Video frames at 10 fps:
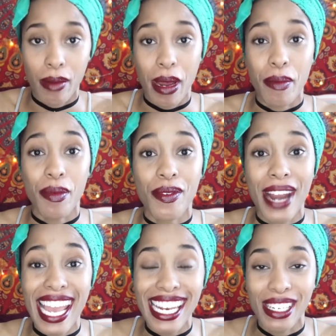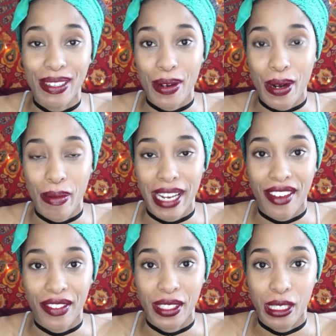on my brand new Urban
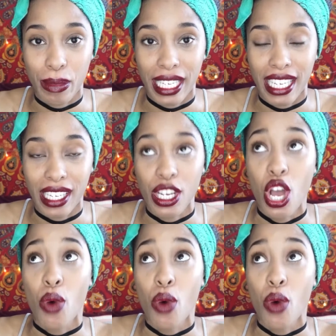Outfitters blanket,